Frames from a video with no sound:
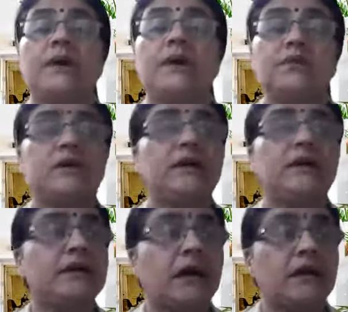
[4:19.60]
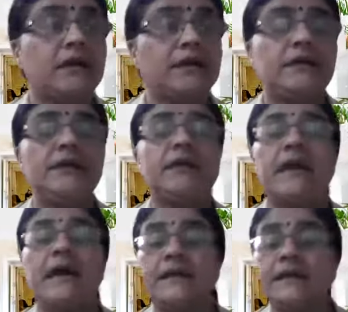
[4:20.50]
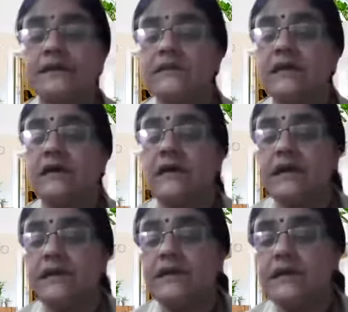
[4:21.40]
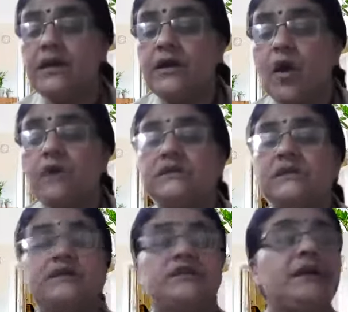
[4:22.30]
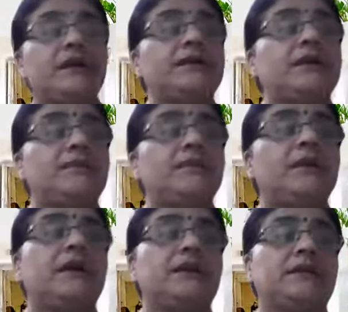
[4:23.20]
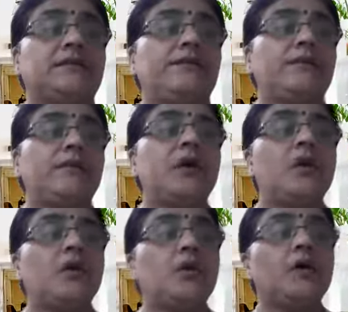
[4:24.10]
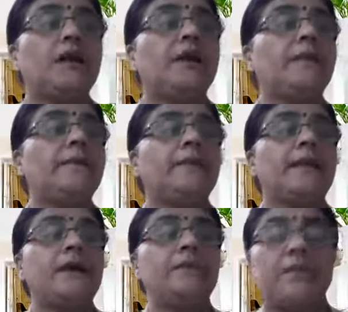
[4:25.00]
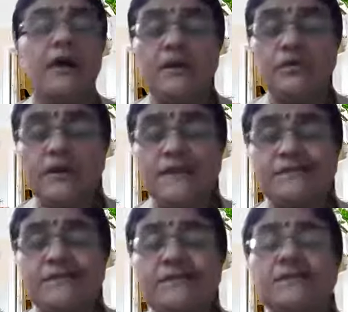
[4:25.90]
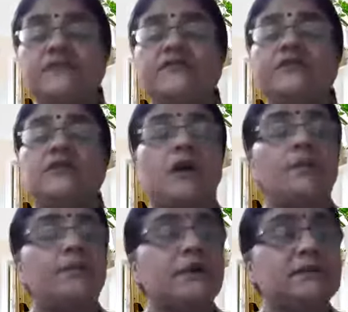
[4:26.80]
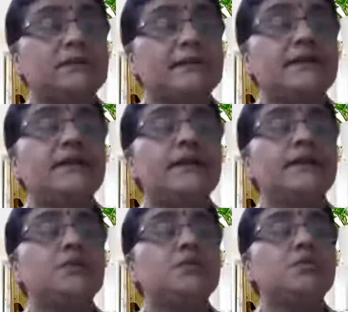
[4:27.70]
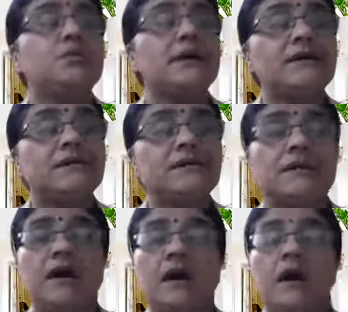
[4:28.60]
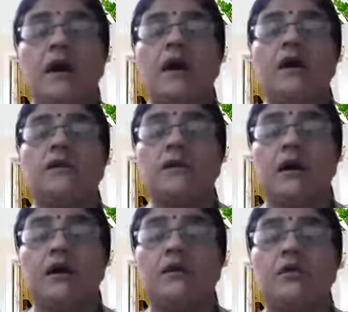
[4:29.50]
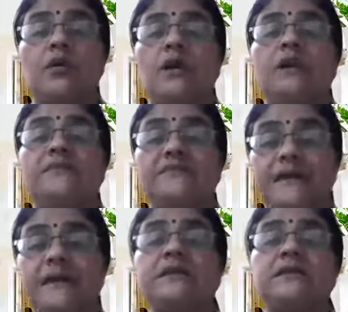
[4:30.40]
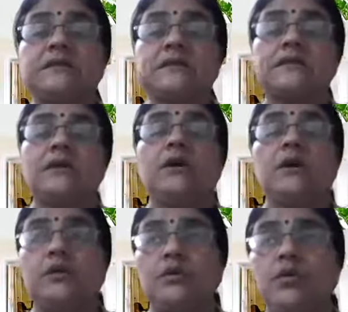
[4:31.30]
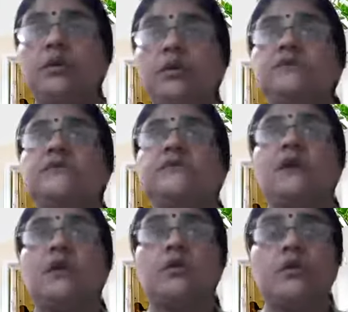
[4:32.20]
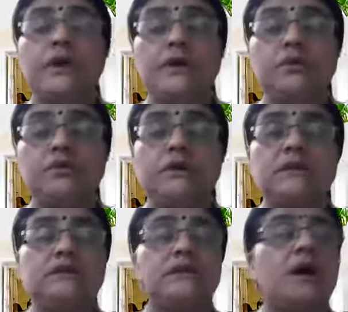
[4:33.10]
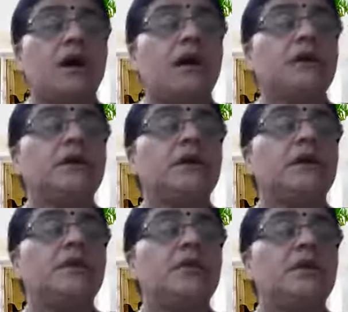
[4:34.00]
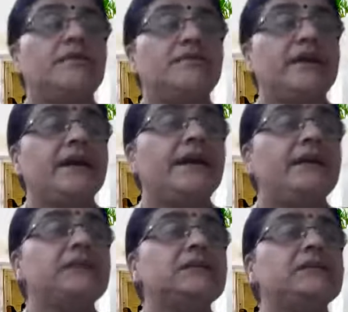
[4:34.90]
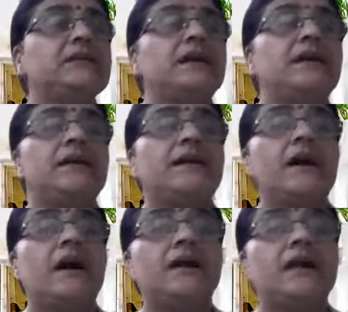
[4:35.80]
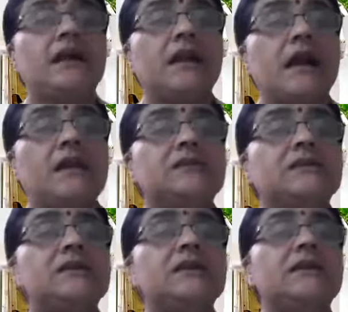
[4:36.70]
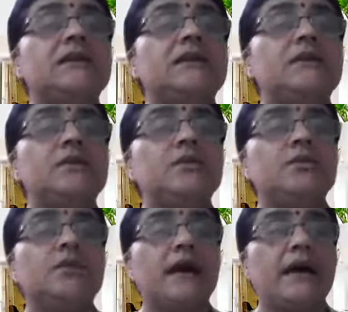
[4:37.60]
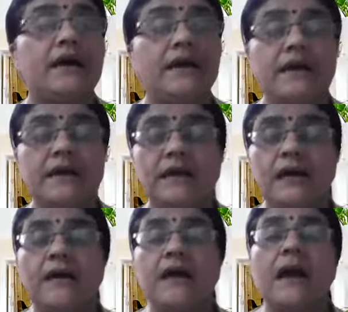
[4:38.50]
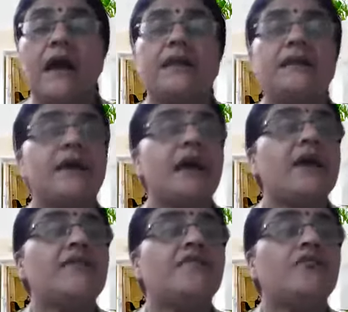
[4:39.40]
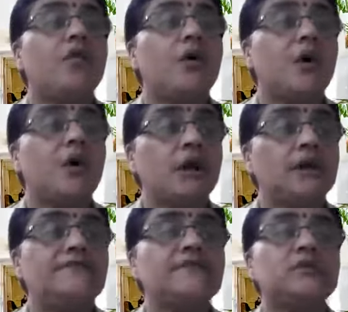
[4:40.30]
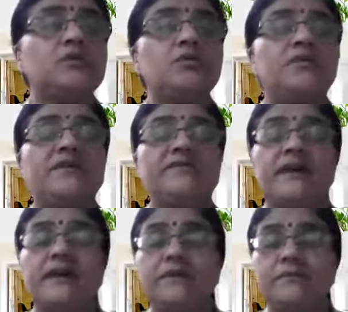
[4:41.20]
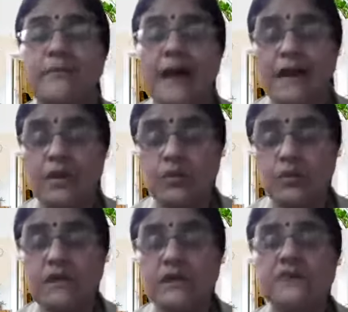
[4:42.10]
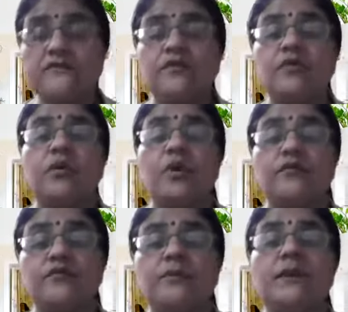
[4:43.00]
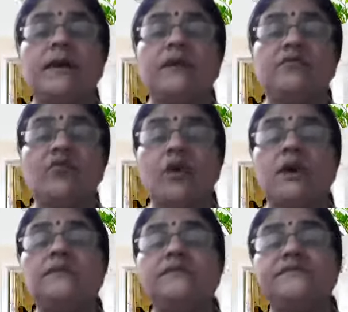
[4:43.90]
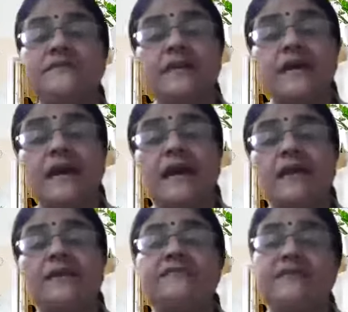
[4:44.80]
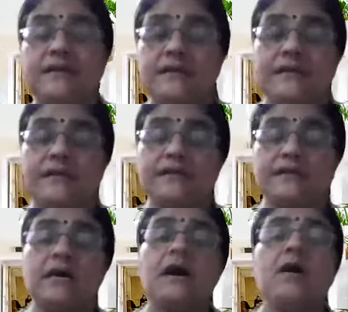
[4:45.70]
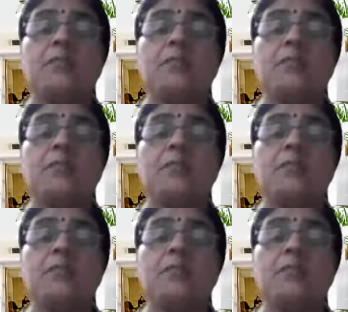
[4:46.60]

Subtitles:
Pulmonary artery carries deoxygenated blood. Okay, then blood vessels which are proceeding towards the heart are called veins. Those which are going towards the heart, they are called veins. They are elastic, tube-like, and they have valves to prevent backward flow of blood. Valves, valves.